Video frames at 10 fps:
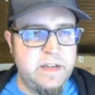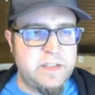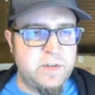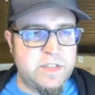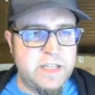
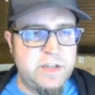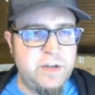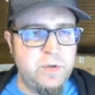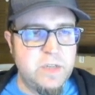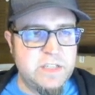So it's the
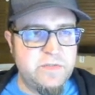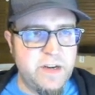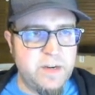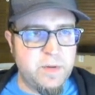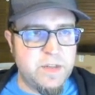to-do list
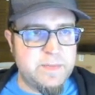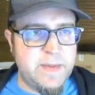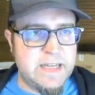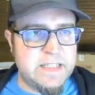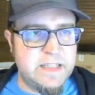variable that's
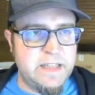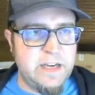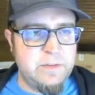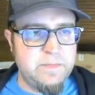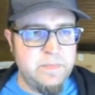passed in
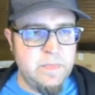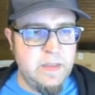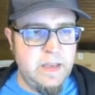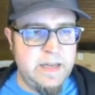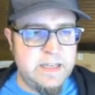there,
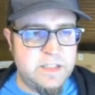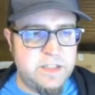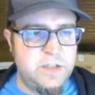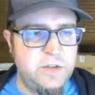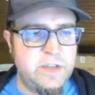and it's the
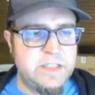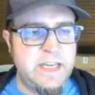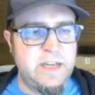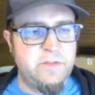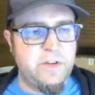to-do
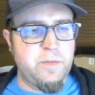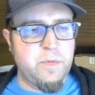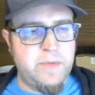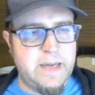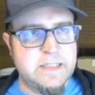container
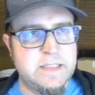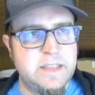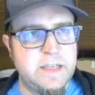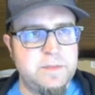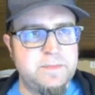variable passed in
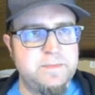there.